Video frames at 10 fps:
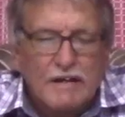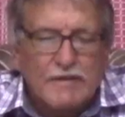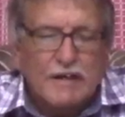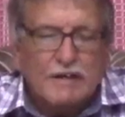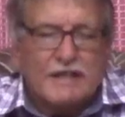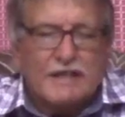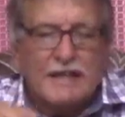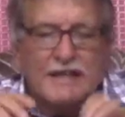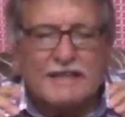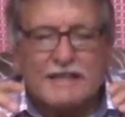This
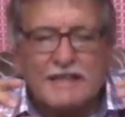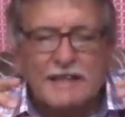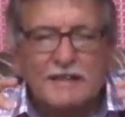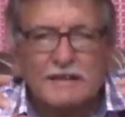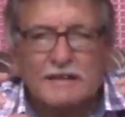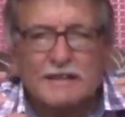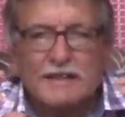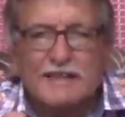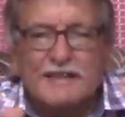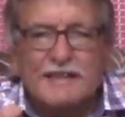sealed
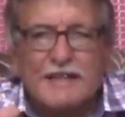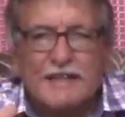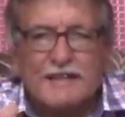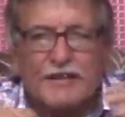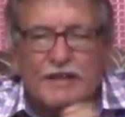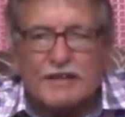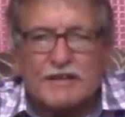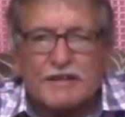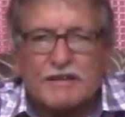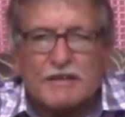
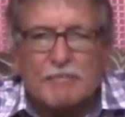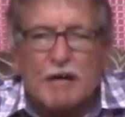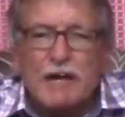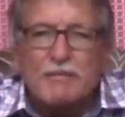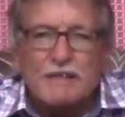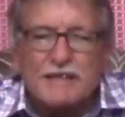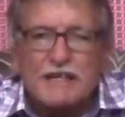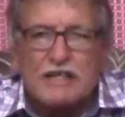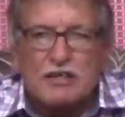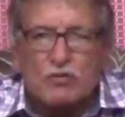secrets, the Bible
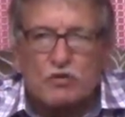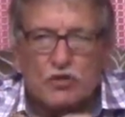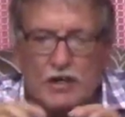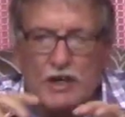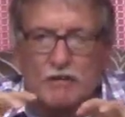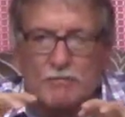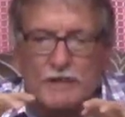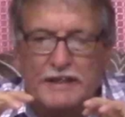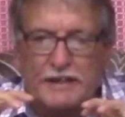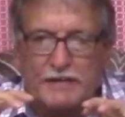says, shall
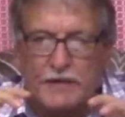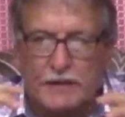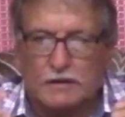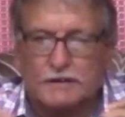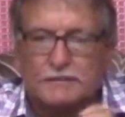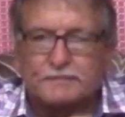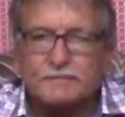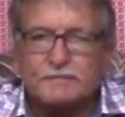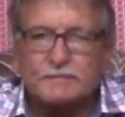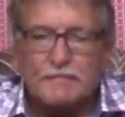be revealed
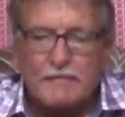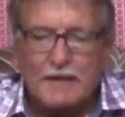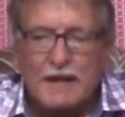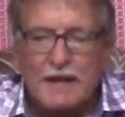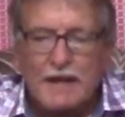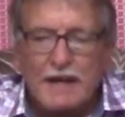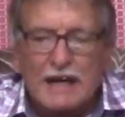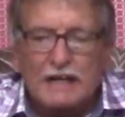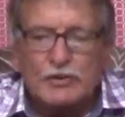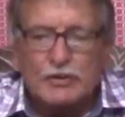
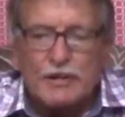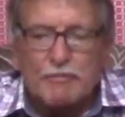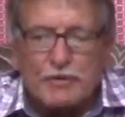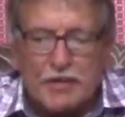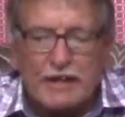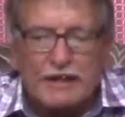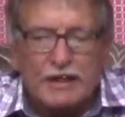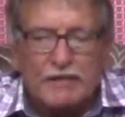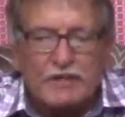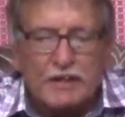unto the bride
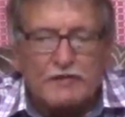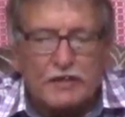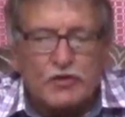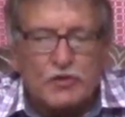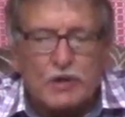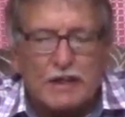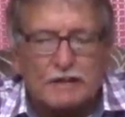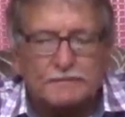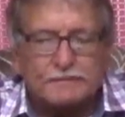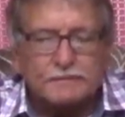of Yahshua,
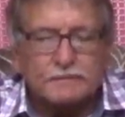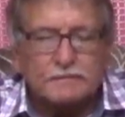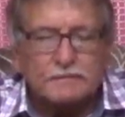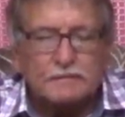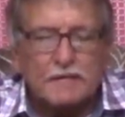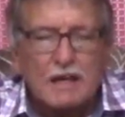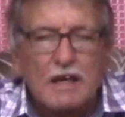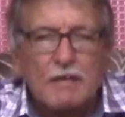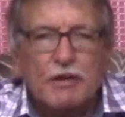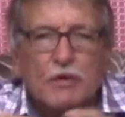
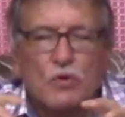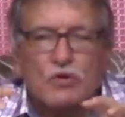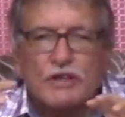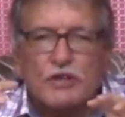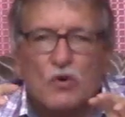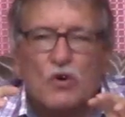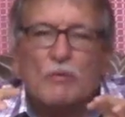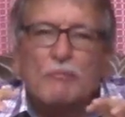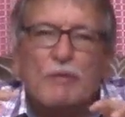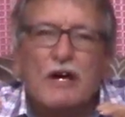because it's
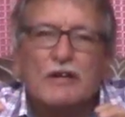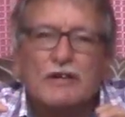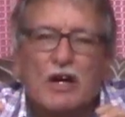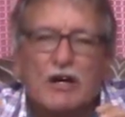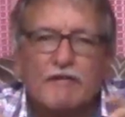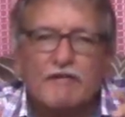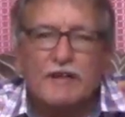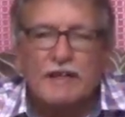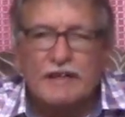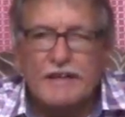all part of
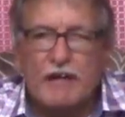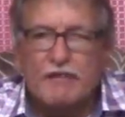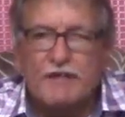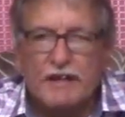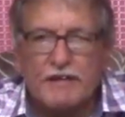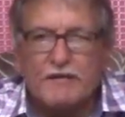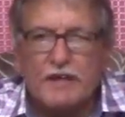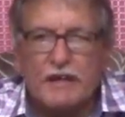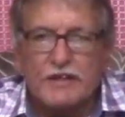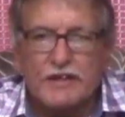Yahweh the
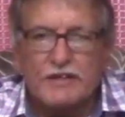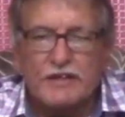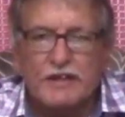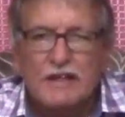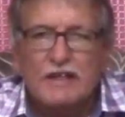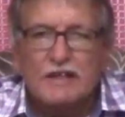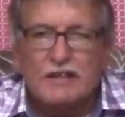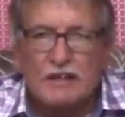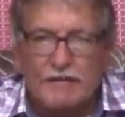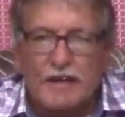Father's
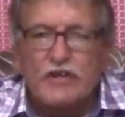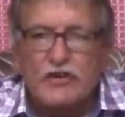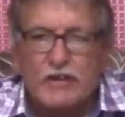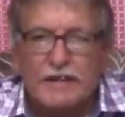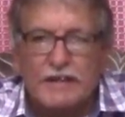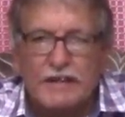salvation